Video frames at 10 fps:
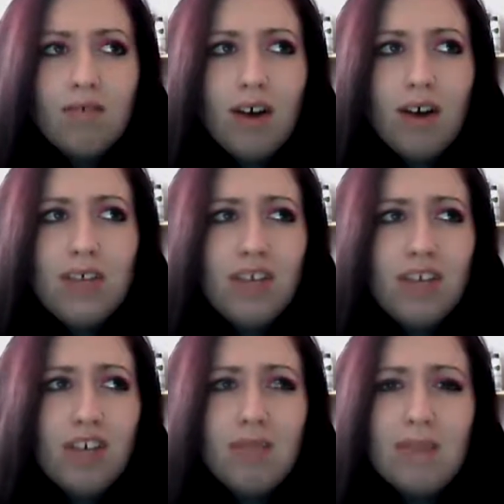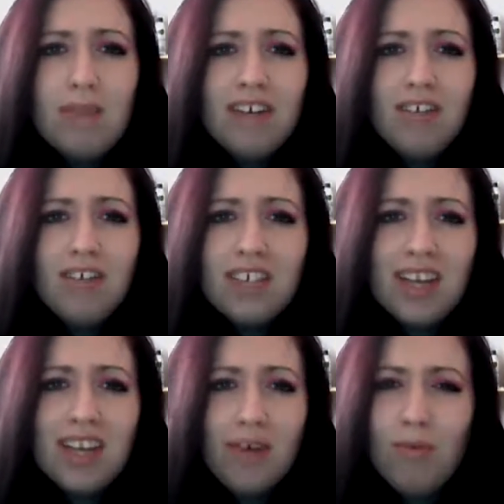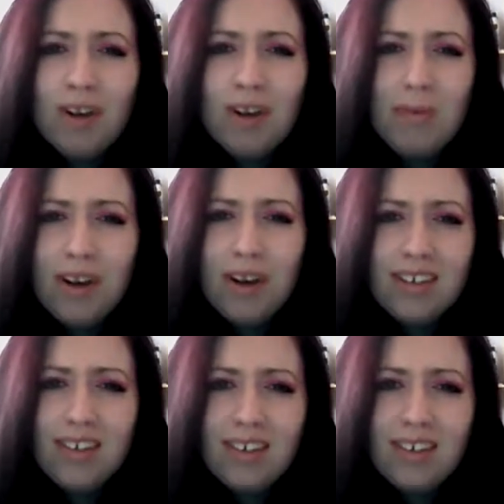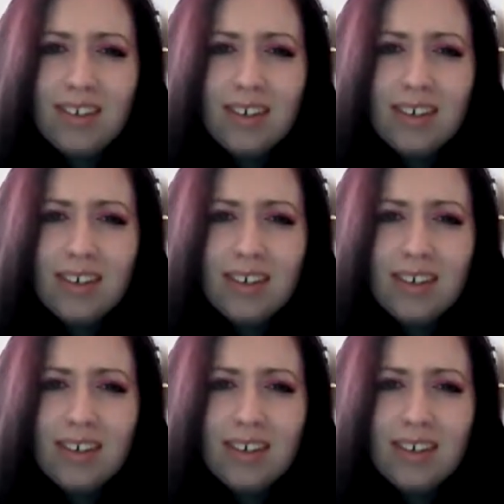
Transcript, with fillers: I think she only manages to kill one person.